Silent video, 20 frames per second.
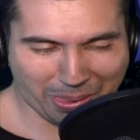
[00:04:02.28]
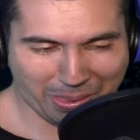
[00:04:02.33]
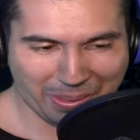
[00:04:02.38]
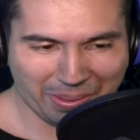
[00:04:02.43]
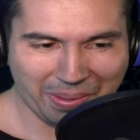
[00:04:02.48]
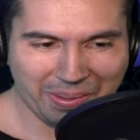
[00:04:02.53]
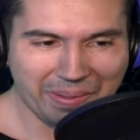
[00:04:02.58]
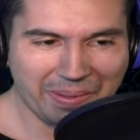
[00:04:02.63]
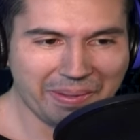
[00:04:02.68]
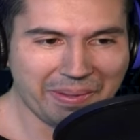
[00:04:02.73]

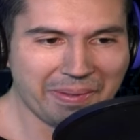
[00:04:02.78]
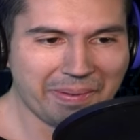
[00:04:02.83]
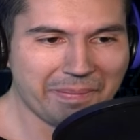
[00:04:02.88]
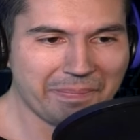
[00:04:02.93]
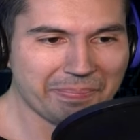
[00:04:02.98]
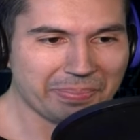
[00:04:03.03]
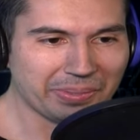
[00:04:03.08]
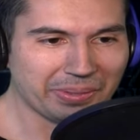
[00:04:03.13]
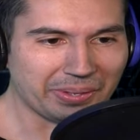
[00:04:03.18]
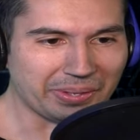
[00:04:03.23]
child.
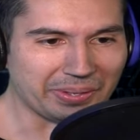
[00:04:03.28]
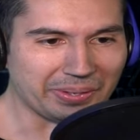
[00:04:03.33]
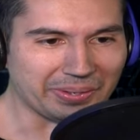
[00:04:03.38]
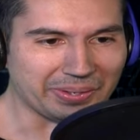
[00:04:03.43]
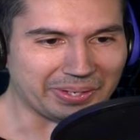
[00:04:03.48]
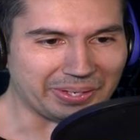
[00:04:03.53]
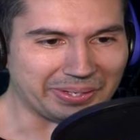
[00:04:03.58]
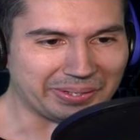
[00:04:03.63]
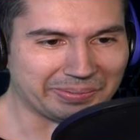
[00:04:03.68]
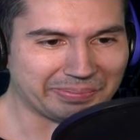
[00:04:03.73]

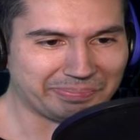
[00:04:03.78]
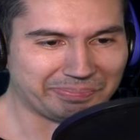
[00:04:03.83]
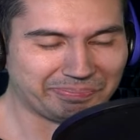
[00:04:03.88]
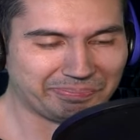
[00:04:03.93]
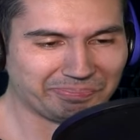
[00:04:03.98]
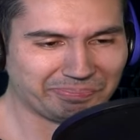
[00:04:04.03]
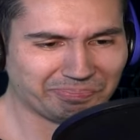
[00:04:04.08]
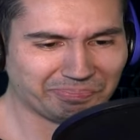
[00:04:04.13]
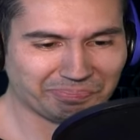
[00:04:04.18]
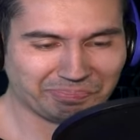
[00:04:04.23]
Okay.
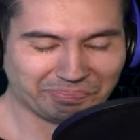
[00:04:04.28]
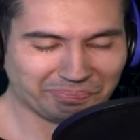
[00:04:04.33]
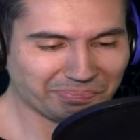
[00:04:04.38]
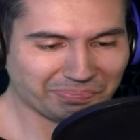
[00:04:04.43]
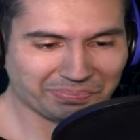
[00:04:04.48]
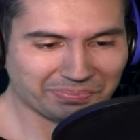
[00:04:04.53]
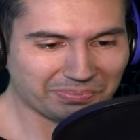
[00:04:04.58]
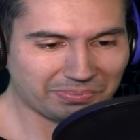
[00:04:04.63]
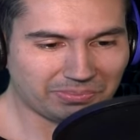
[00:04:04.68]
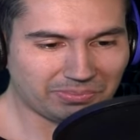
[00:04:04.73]
Show me
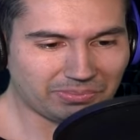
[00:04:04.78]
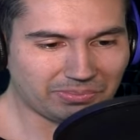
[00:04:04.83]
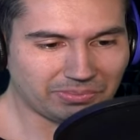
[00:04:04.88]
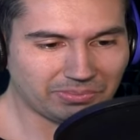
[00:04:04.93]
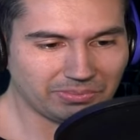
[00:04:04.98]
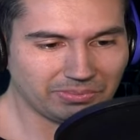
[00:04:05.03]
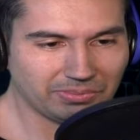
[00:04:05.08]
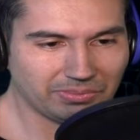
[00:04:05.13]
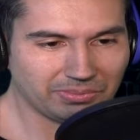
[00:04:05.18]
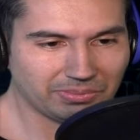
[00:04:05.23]
how you
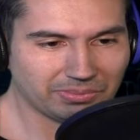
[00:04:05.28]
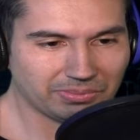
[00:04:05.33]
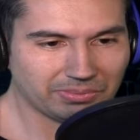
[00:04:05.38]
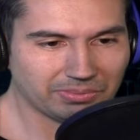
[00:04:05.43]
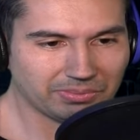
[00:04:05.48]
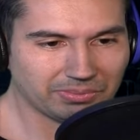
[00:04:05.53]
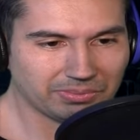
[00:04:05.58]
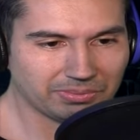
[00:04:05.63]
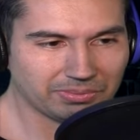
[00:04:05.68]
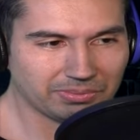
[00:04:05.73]

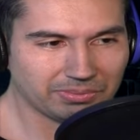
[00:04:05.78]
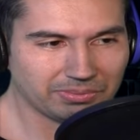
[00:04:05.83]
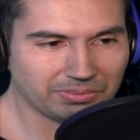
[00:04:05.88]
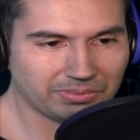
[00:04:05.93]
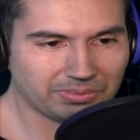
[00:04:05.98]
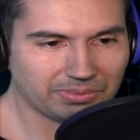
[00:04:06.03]
die.